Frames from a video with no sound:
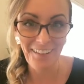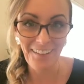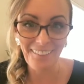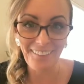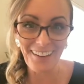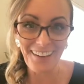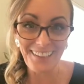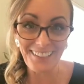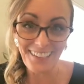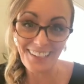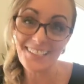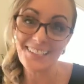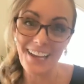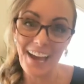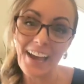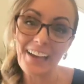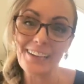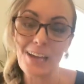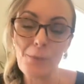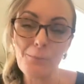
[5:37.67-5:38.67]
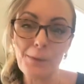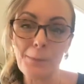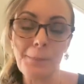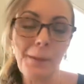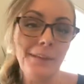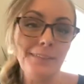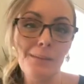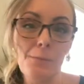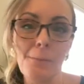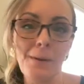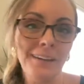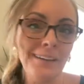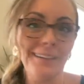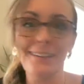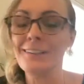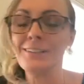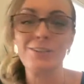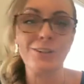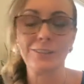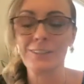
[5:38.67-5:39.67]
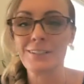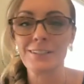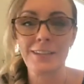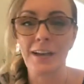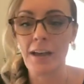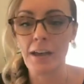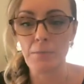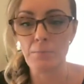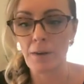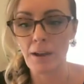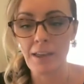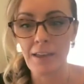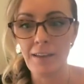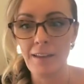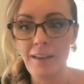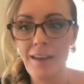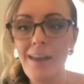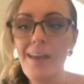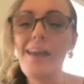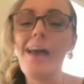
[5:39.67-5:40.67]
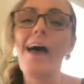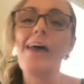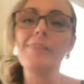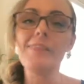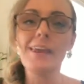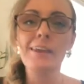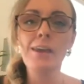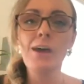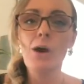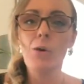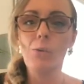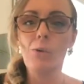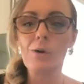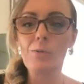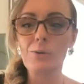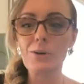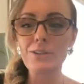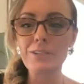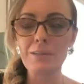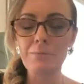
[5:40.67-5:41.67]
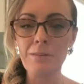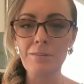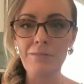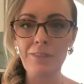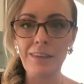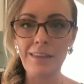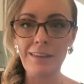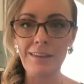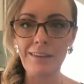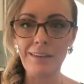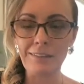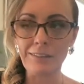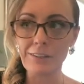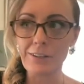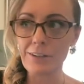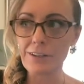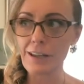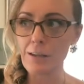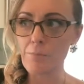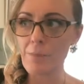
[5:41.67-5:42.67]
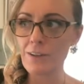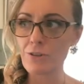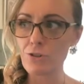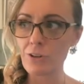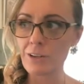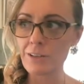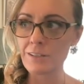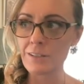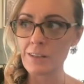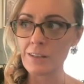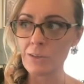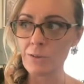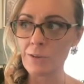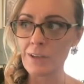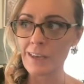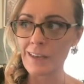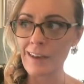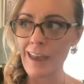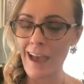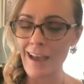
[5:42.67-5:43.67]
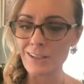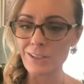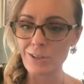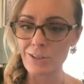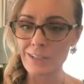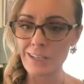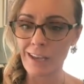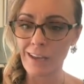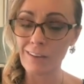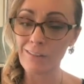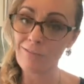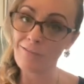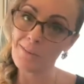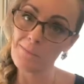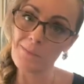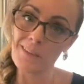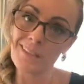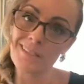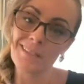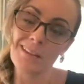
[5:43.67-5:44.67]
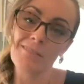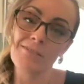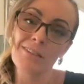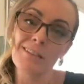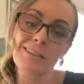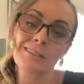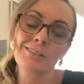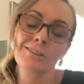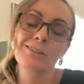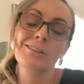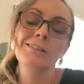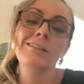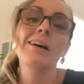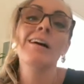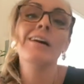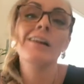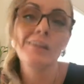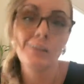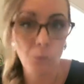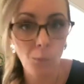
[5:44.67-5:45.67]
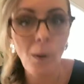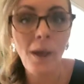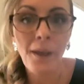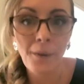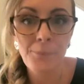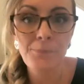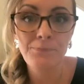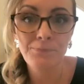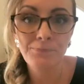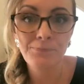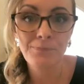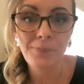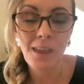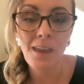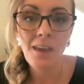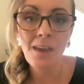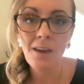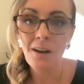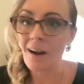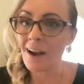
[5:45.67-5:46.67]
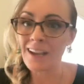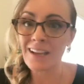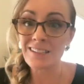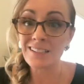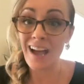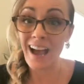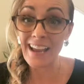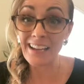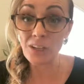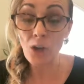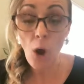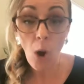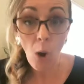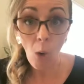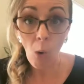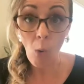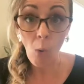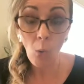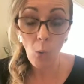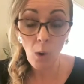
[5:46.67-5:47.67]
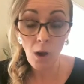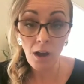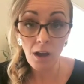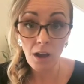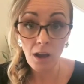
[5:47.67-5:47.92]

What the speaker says: Right? You signed up, you paid the money, you took the time, right? And then what were some of the learning metrics that you can ascertain from the stuff that you learned the hard way, right? Because I know